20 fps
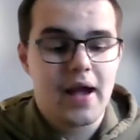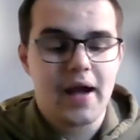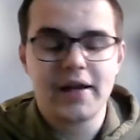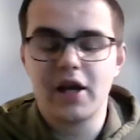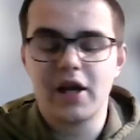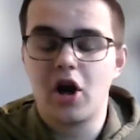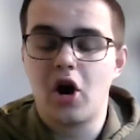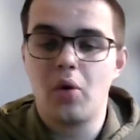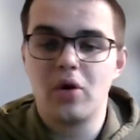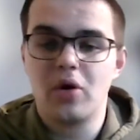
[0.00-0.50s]

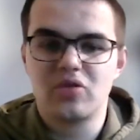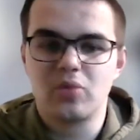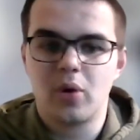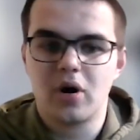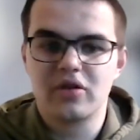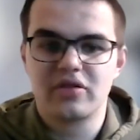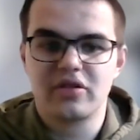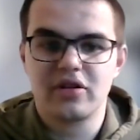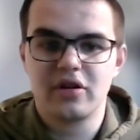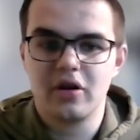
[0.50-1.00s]
And I always
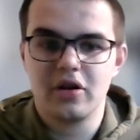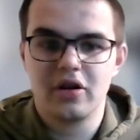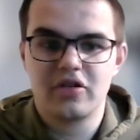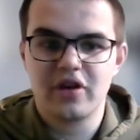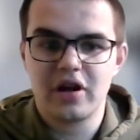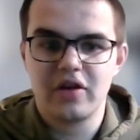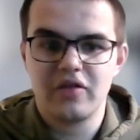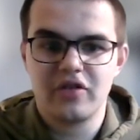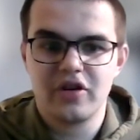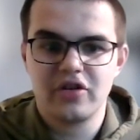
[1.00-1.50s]
watched it on the
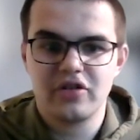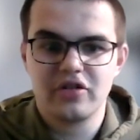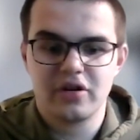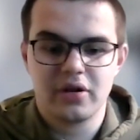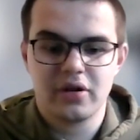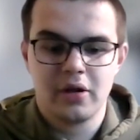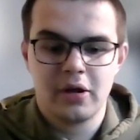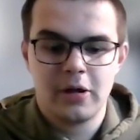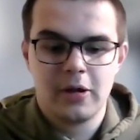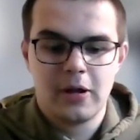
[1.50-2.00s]

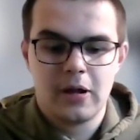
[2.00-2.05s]
television,